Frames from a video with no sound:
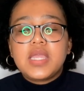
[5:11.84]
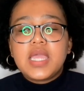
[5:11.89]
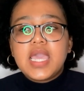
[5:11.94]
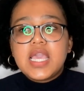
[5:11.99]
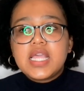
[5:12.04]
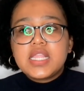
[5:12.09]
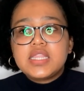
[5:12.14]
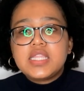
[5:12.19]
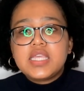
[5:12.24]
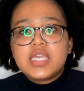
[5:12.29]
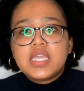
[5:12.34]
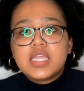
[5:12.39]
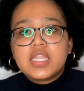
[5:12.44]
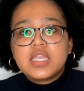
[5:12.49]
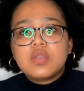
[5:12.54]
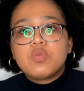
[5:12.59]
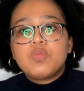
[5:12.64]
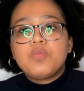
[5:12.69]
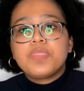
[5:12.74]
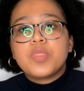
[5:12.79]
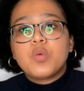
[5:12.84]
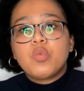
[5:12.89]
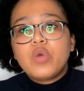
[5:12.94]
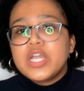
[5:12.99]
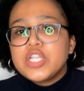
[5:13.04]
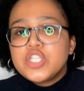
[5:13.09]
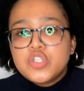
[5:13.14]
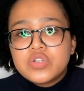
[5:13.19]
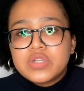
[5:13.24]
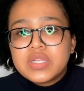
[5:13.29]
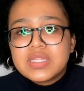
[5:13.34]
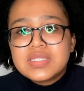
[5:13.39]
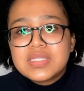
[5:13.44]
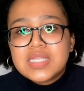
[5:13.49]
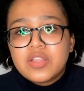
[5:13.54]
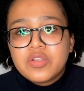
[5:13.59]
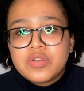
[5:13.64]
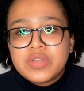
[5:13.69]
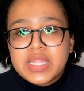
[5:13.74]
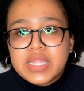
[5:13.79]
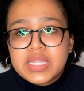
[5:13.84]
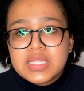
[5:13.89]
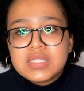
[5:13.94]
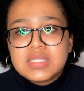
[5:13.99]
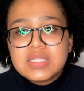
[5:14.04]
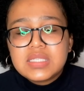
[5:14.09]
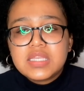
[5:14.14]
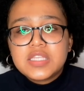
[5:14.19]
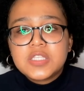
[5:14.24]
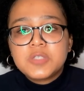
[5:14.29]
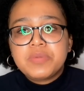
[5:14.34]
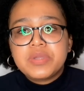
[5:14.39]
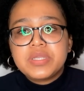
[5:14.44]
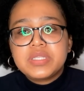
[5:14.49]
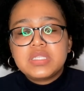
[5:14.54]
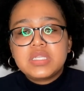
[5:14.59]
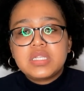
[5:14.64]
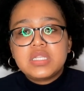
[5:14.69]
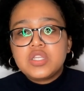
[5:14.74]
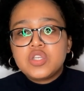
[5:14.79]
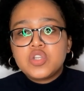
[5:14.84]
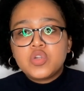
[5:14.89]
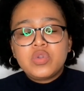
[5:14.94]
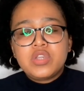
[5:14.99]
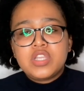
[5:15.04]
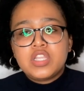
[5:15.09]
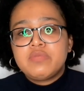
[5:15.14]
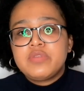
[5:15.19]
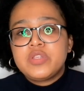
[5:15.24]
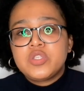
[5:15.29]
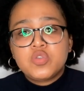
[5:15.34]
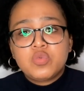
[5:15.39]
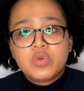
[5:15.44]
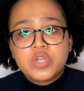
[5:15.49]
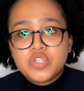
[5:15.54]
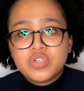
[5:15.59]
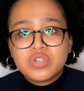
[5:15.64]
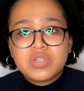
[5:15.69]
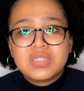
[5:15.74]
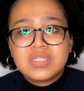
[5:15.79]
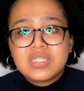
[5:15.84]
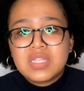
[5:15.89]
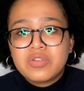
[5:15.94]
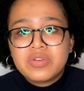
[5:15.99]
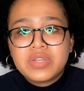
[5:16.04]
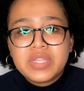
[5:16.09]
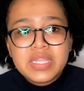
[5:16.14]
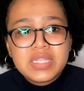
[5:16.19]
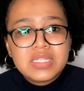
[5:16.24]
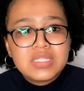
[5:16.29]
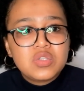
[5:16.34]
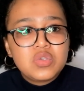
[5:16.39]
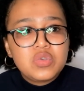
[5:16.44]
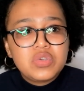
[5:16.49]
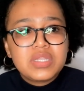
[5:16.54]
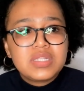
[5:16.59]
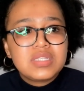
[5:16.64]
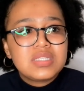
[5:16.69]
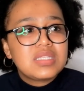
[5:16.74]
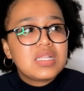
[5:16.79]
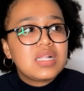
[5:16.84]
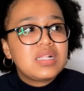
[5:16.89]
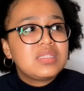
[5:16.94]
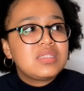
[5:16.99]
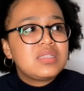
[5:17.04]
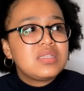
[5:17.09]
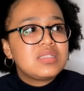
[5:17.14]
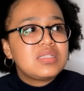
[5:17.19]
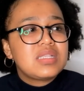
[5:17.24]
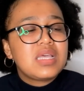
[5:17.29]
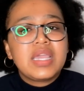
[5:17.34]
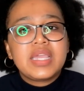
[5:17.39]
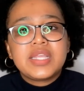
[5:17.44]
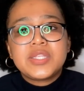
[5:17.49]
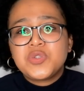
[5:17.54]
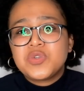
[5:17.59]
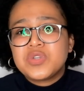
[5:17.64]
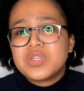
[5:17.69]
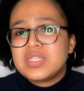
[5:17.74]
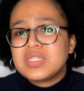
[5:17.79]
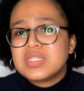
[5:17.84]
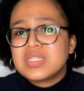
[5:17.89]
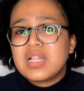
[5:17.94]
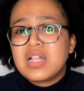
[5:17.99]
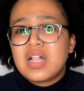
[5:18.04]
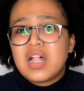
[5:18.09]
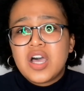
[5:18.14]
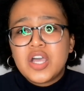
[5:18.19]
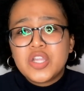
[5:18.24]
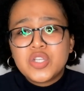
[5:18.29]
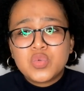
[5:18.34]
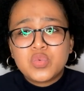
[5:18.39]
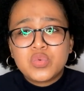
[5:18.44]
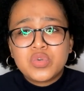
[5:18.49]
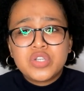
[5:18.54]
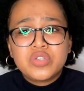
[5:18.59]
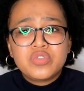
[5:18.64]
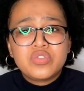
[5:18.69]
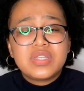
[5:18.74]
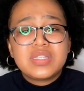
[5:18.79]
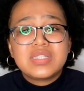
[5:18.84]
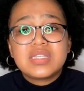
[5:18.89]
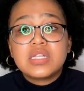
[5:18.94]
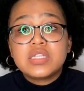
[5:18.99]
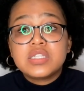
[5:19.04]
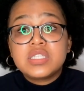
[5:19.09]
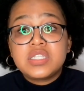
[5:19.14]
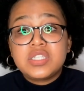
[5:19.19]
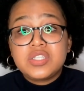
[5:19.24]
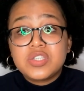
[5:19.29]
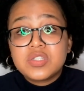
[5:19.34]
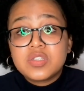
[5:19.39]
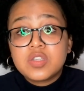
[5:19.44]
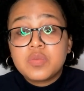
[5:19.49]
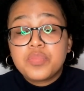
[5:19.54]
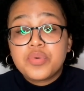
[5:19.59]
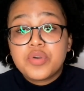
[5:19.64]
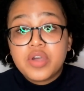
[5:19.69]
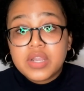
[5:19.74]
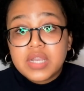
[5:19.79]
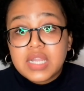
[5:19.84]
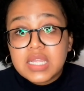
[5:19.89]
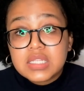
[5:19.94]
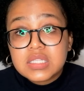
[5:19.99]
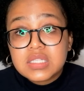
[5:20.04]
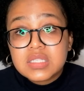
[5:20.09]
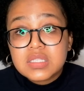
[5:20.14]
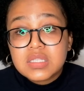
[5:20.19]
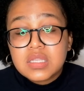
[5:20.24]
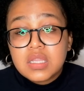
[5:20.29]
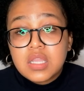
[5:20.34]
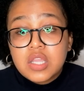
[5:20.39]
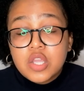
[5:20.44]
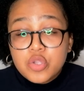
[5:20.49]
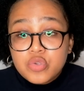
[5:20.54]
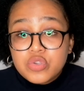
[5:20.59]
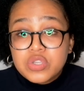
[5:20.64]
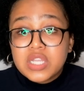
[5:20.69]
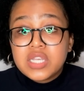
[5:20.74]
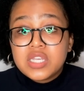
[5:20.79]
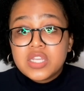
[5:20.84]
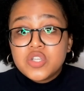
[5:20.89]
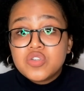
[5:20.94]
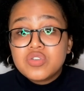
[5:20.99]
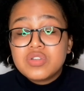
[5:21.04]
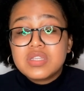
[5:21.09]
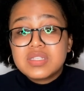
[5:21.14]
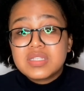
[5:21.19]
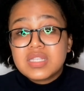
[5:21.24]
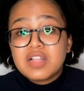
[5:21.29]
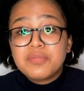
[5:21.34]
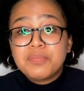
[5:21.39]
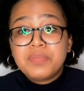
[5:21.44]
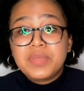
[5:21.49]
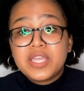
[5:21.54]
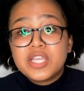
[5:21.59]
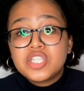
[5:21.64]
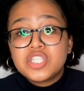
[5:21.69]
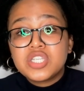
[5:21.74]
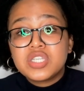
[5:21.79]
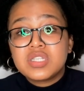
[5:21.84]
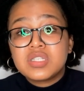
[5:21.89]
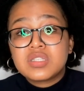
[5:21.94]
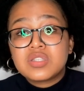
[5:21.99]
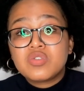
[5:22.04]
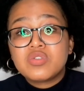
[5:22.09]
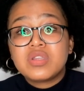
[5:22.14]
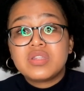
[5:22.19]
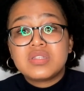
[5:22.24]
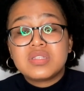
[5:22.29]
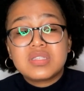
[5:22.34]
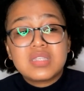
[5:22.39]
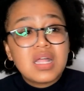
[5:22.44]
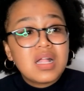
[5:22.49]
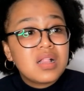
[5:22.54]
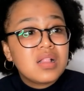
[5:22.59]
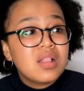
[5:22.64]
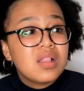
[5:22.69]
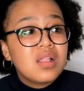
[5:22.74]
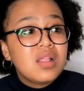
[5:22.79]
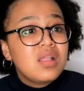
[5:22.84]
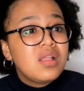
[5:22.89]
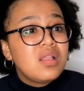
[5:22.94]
And then what you can sell on Etsy, there's basically no limits to what you can sell on Etsy. You can sell designs, you can sell artwork, you can sell digital products, you can literally sell pictures, you can sell